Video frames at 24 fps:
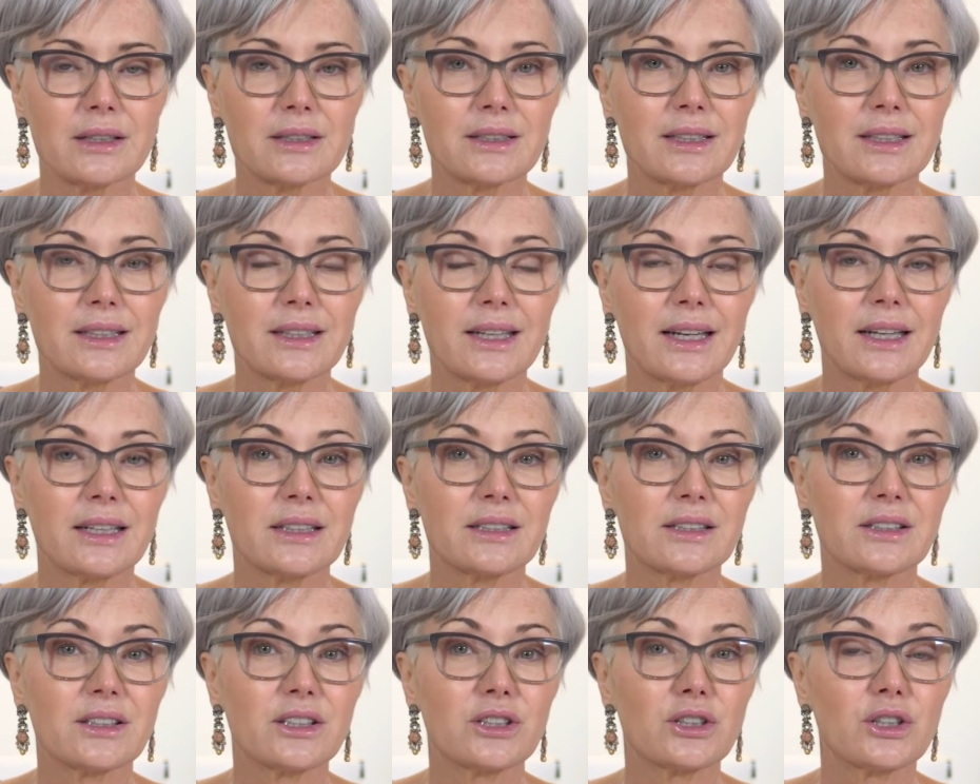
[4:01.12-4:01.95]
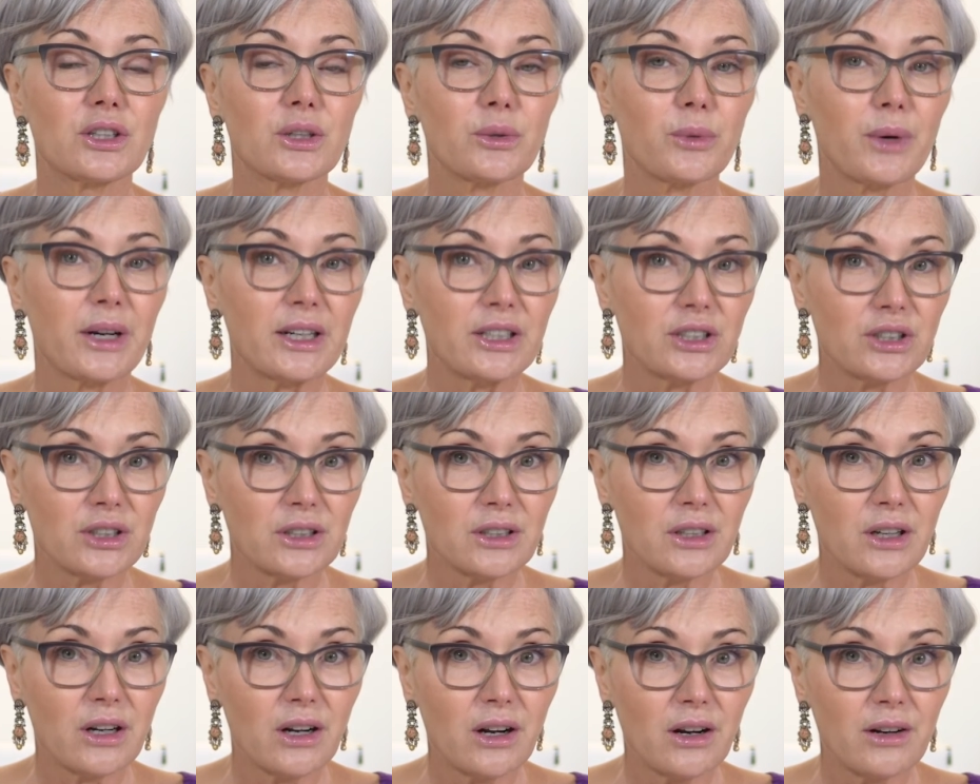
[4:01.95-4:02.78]
dictates the
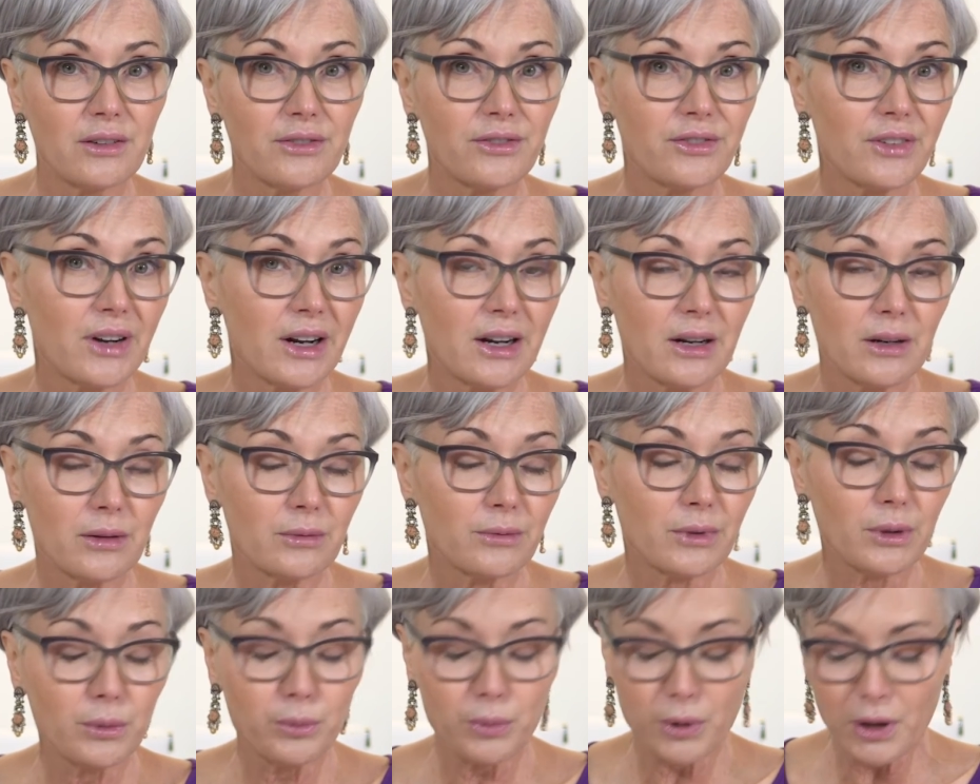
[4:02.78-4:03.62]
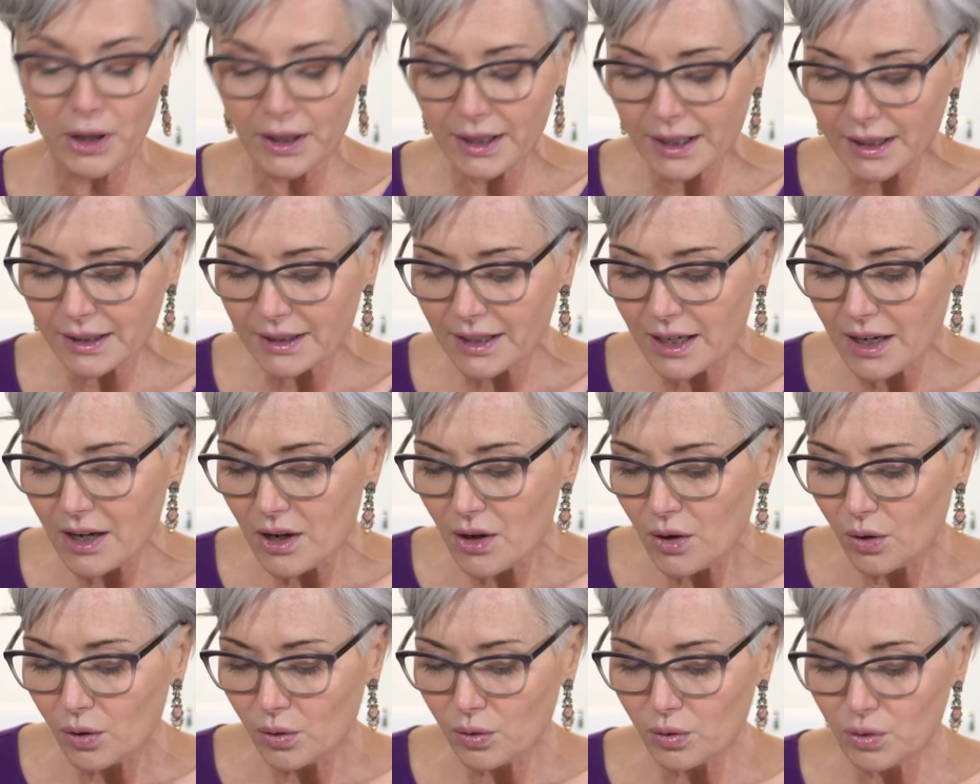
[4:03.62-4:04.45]
duration of the product,
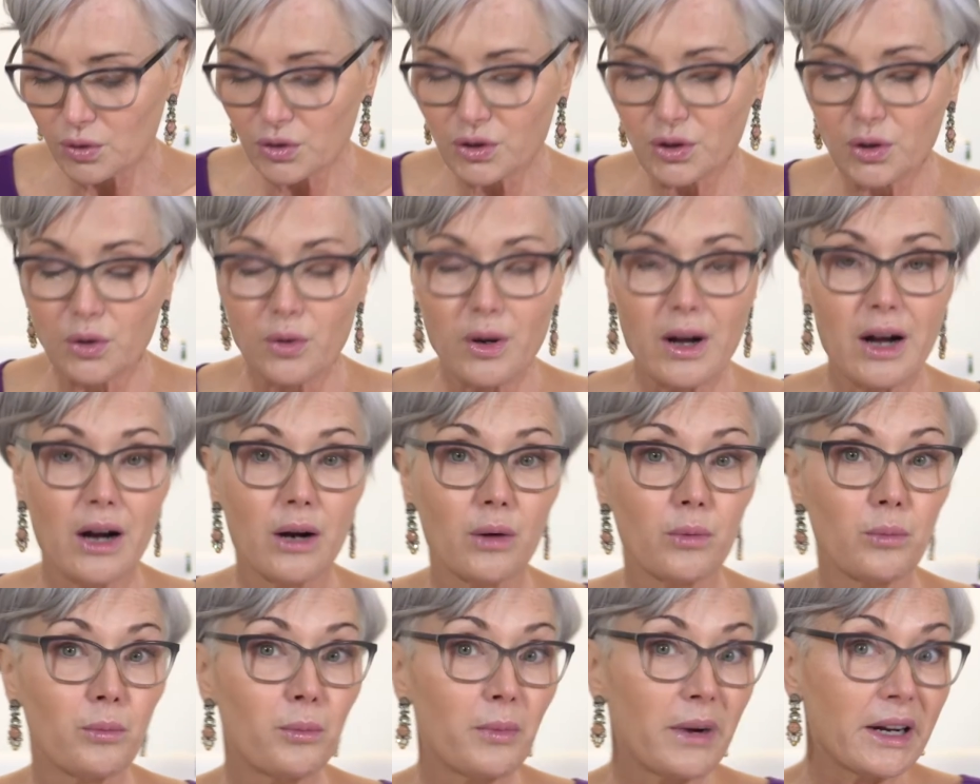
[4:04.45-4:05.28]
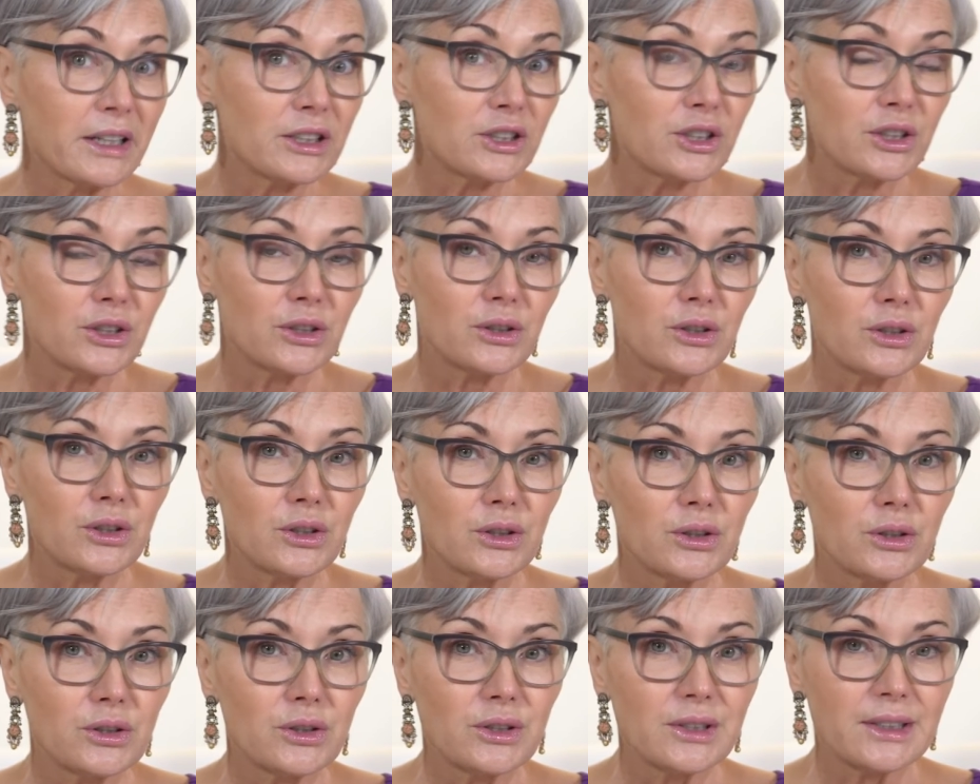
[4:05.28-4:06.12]
also how much you
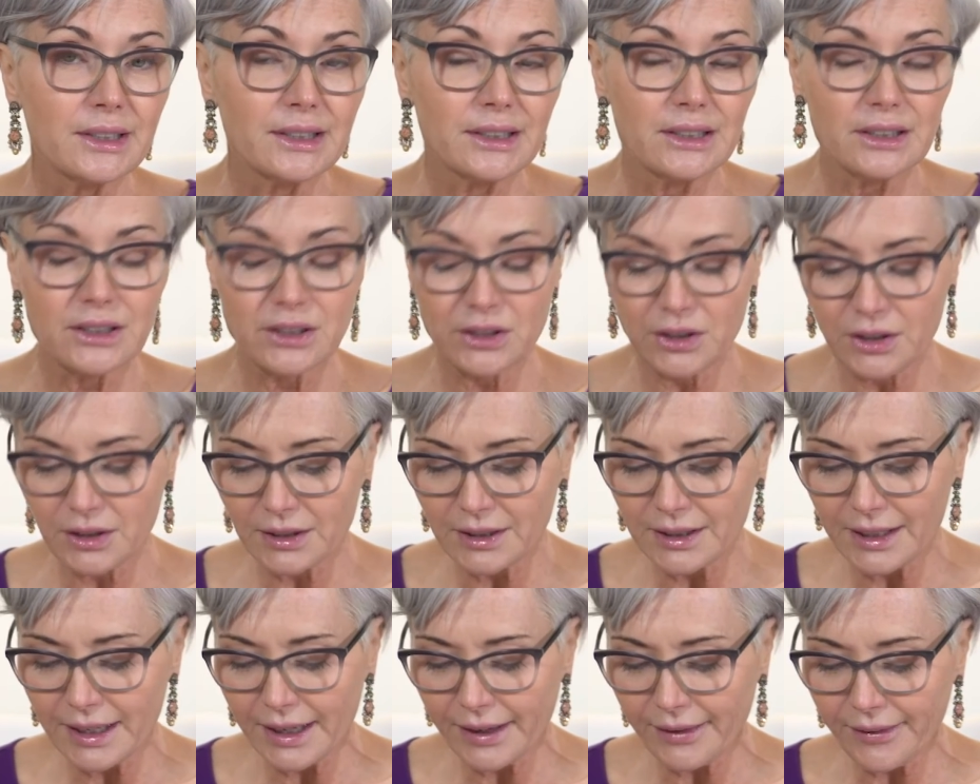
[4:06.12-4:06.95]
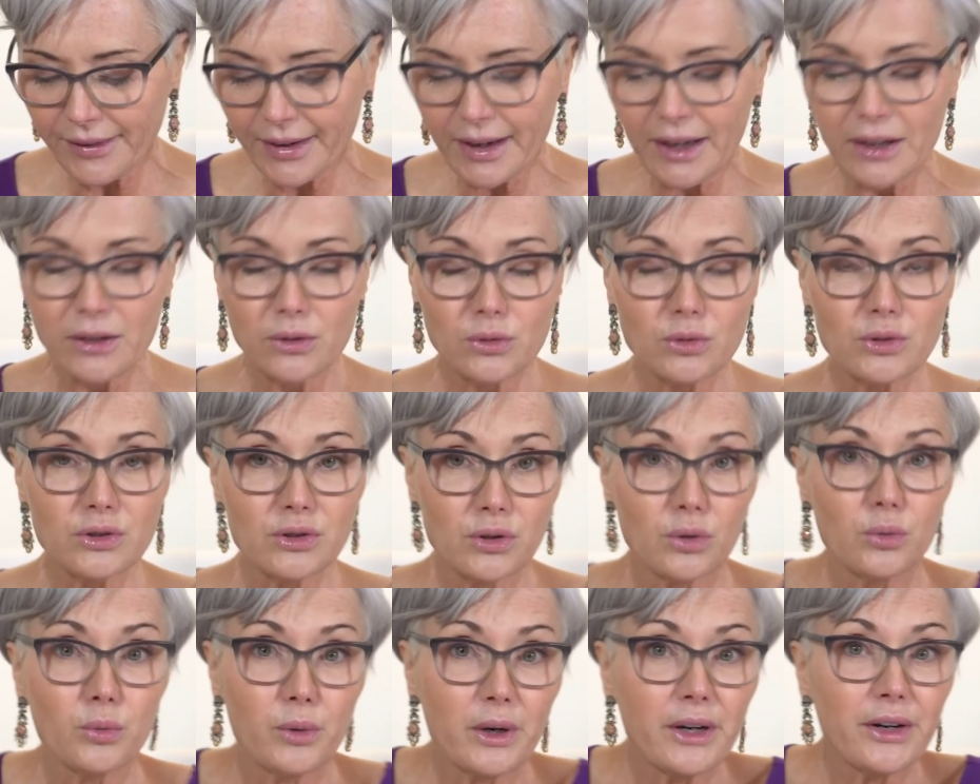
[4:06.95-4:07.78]
use in a certain area, and
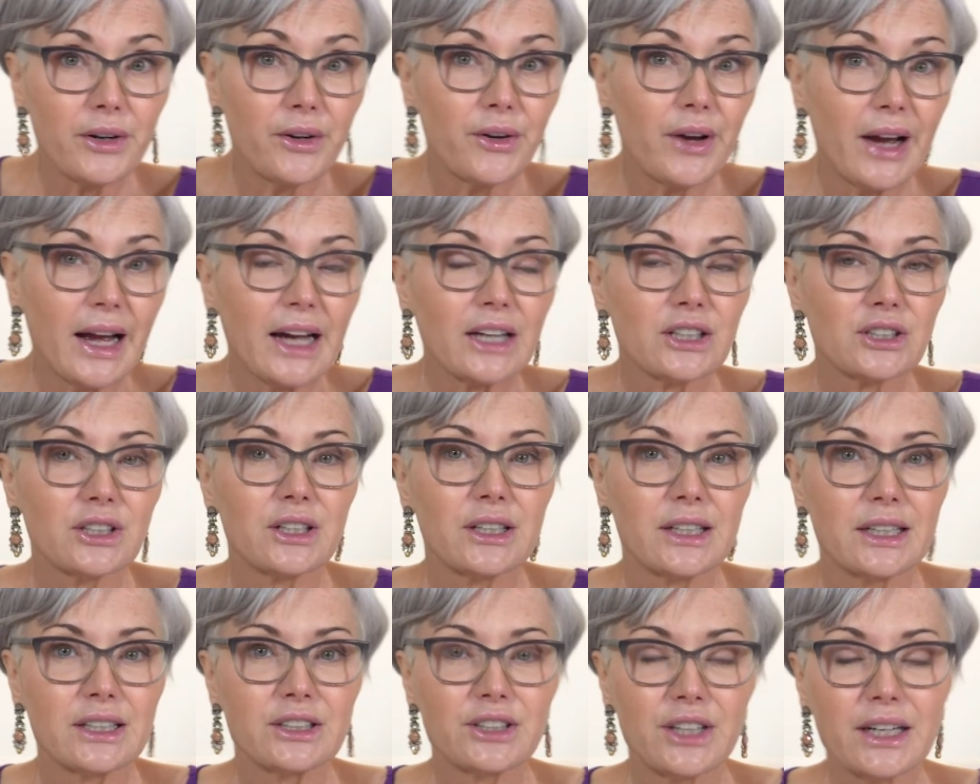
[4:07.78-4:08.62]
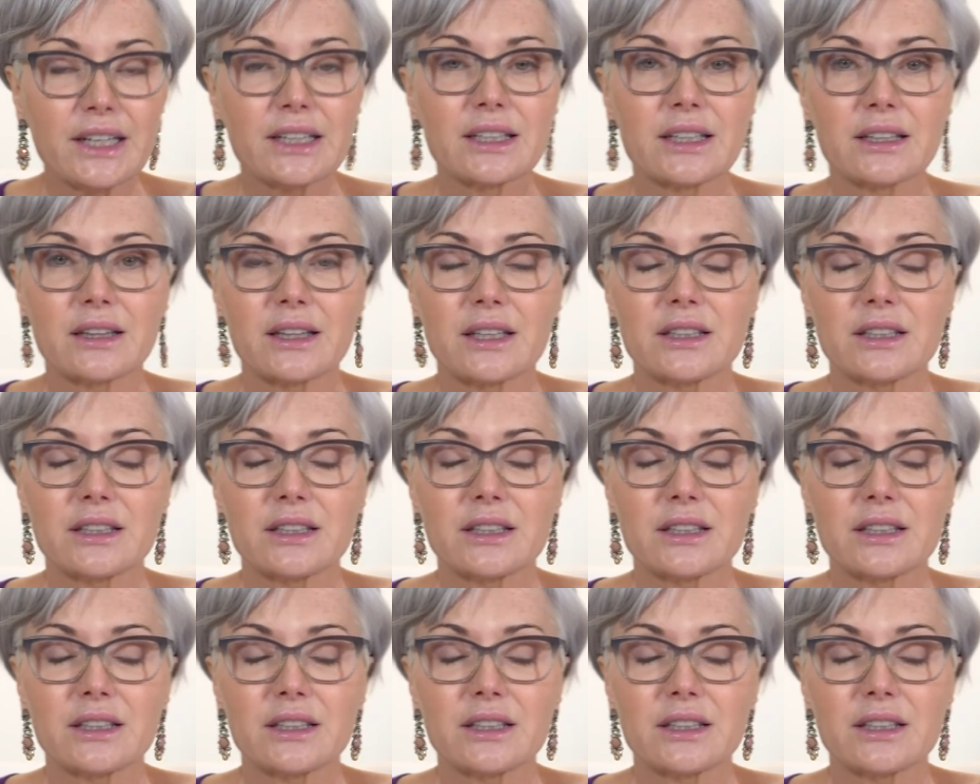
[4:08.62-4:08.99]
also where you actually inject it.